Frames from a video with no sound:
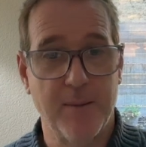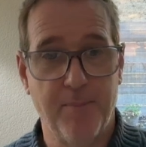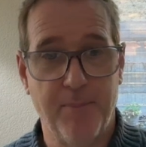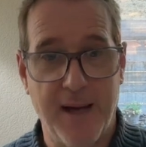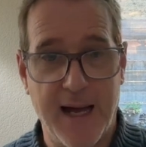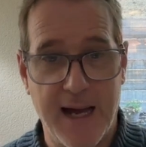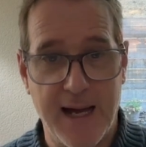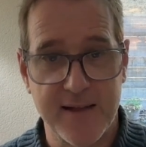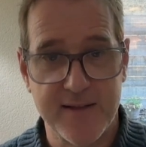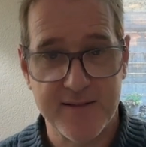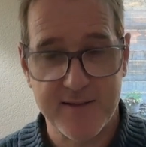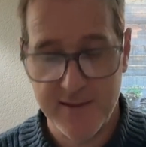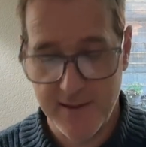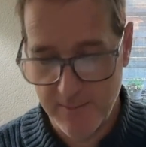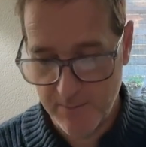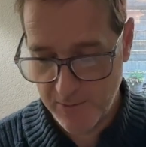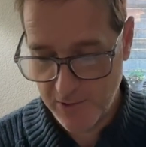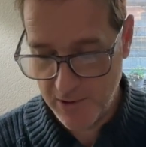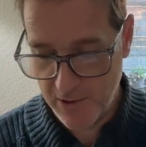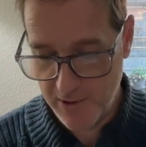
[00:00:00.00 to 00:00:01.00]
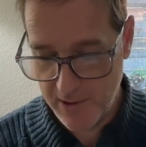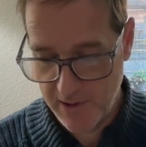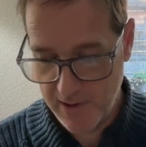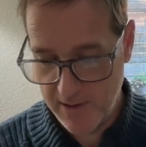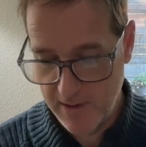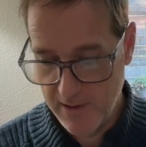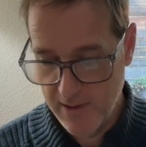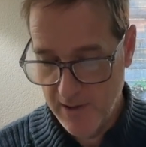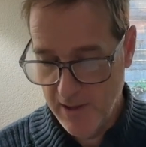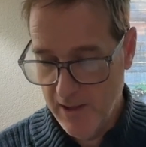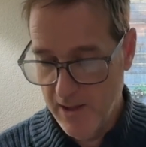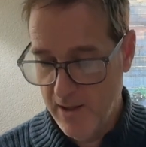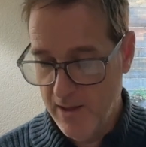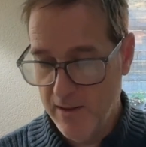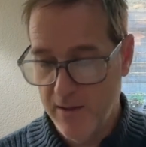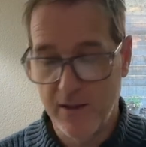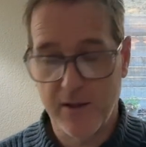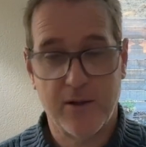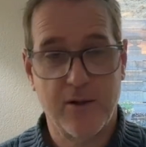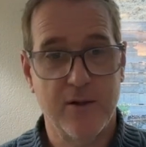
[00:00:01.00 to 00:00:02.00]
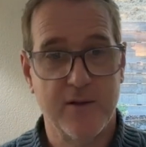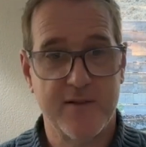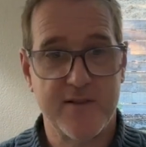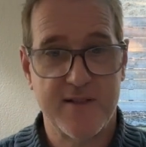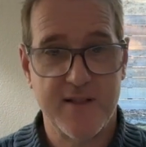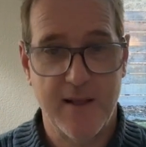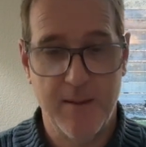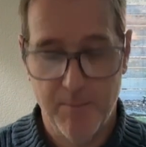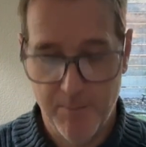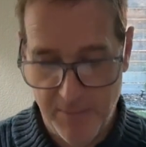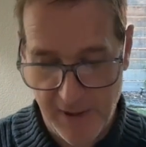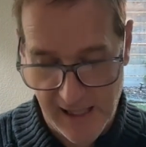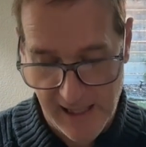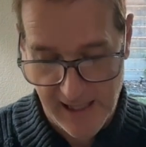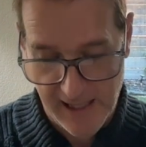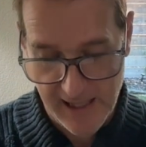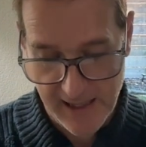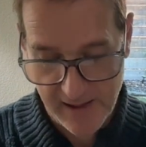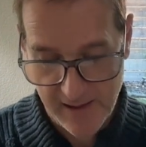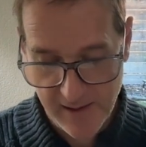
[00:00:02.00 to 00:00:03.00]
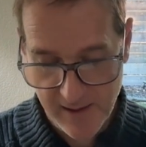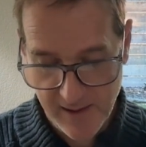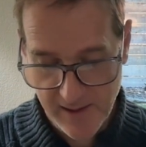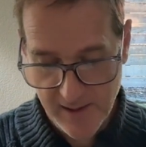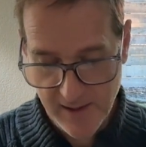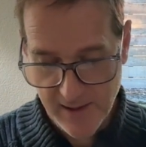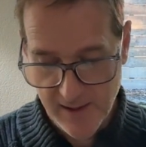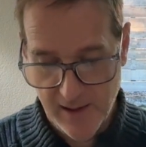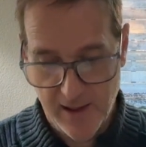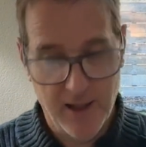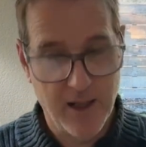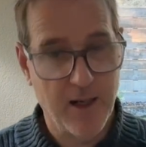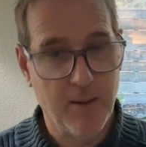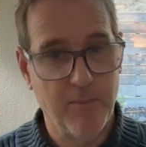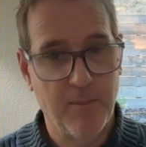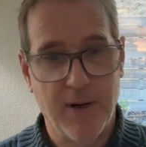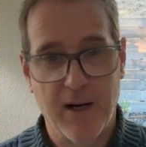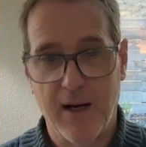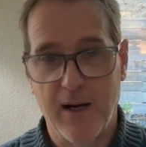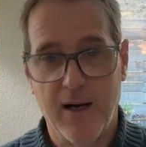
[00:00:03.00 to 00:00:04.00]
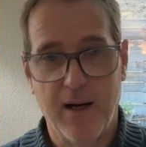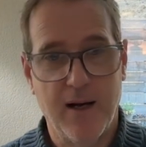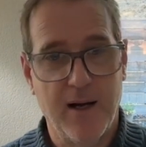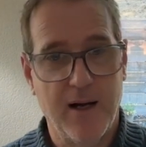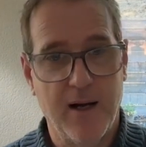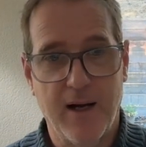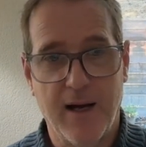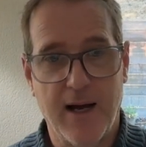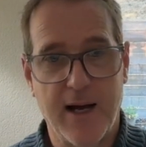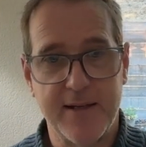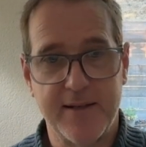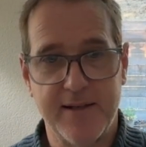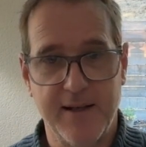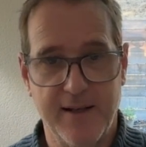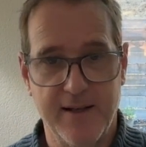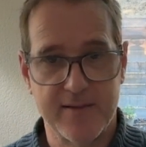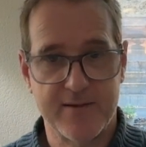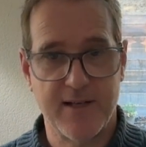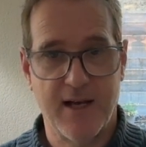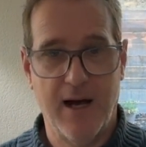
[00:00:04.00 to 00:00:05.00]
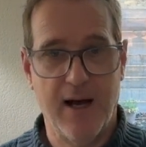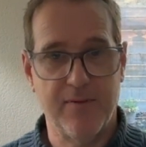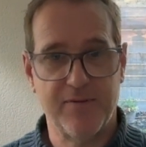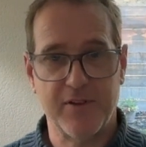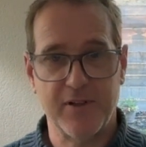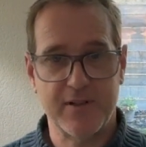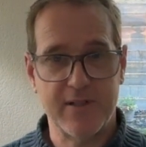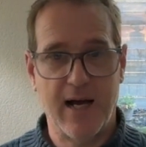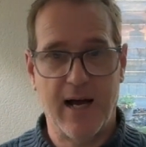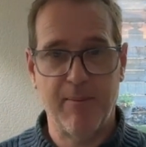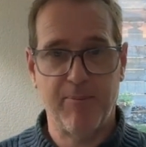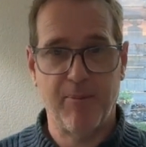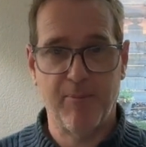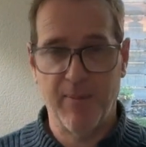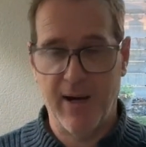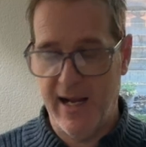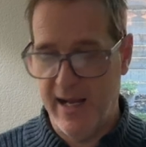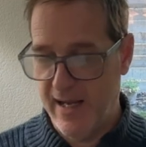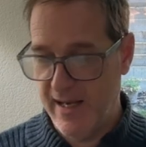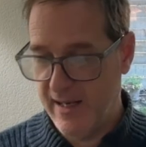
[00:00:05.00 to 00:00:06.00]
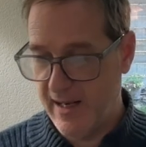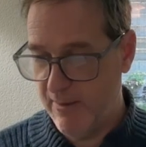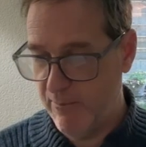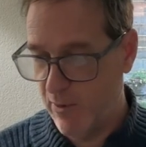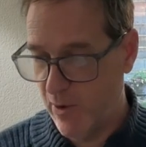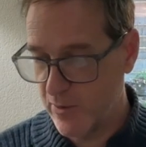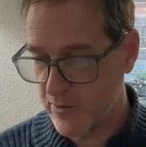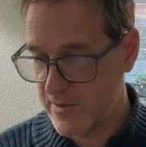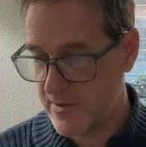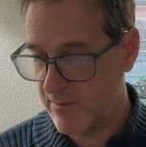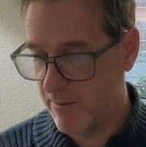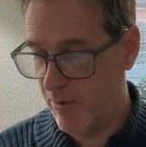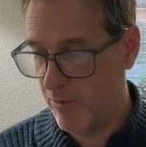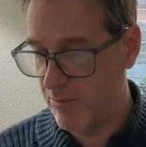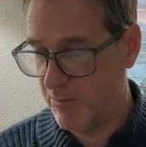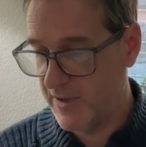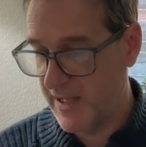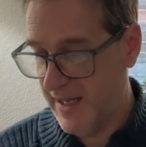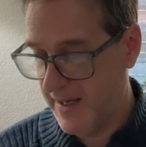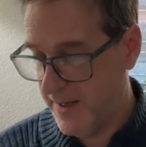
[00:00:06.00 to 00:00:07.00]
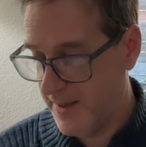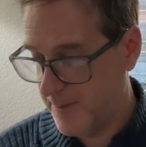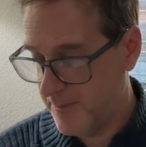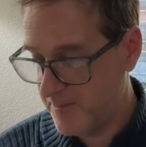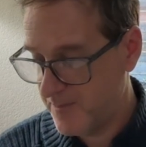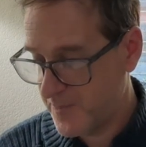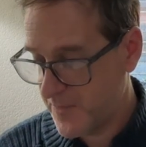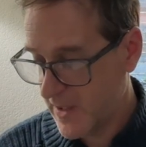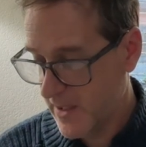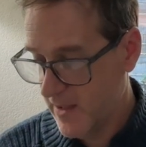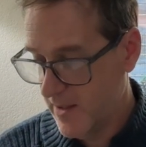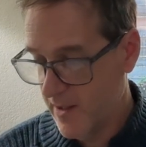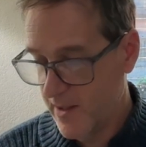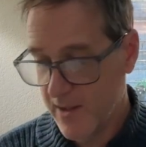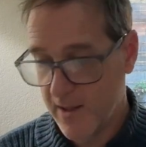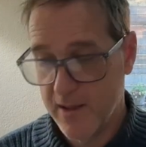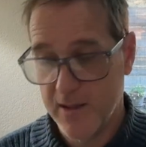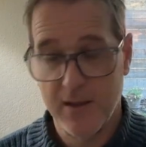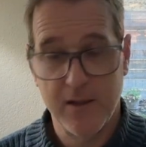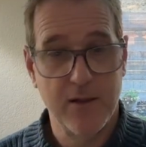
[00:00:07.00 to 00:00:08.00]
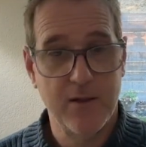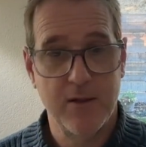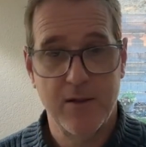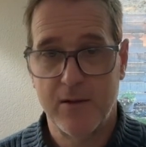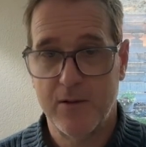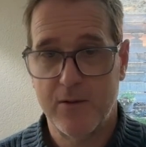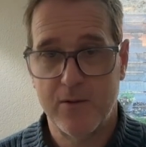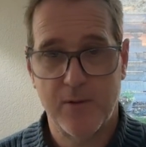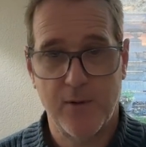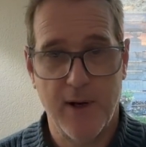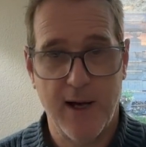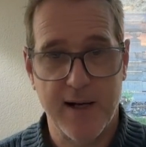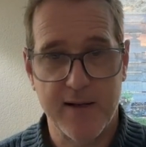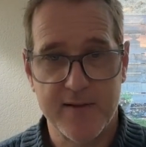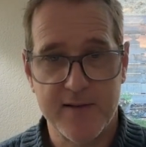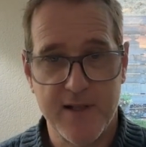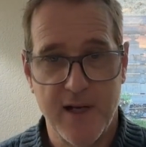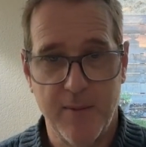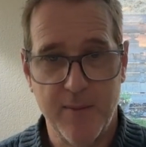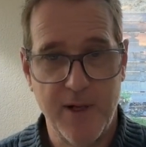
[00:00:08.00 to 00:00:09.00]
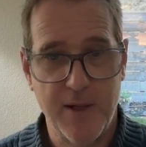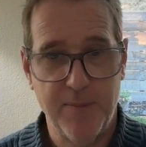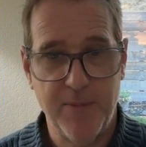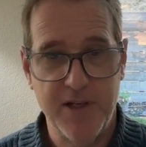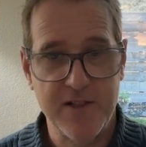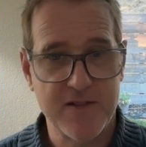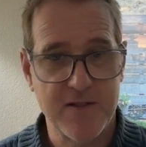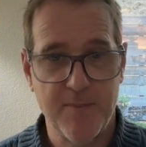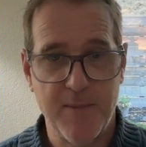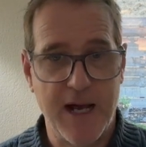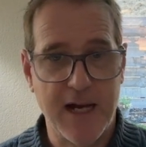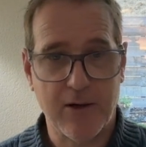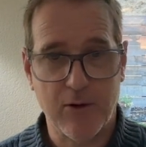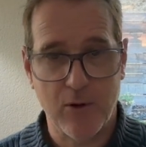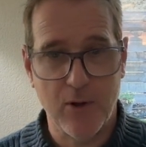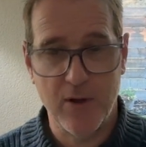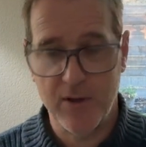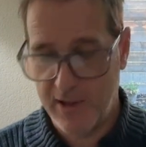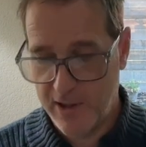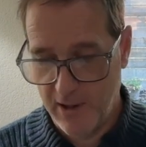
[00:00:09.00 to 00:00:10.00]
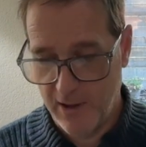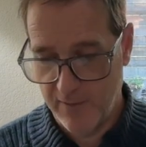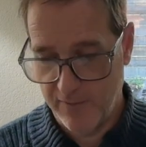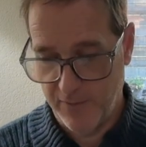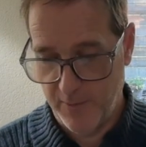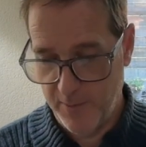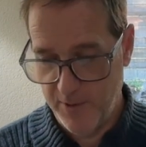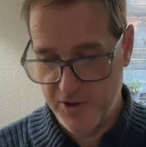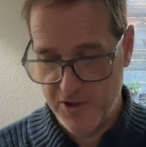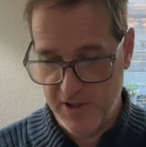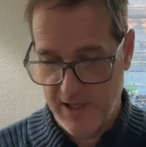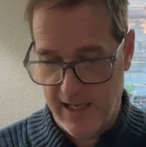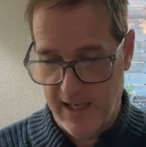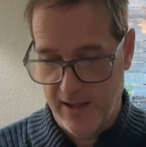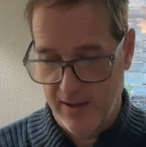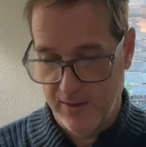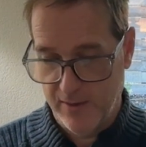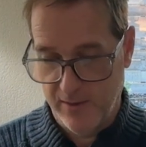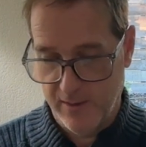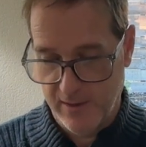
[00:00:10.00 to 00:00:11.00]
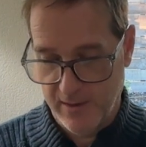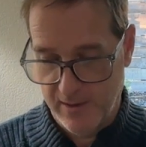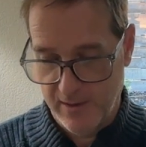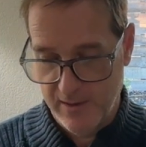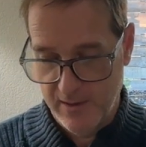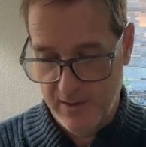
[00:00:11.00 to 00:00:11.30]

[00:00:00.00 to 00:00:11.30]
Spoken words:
the bad seem good, the good seem bad. Ideas off the top of my head, I wrote some of them down. Try to sell me a piece of macaroni art from your childhood,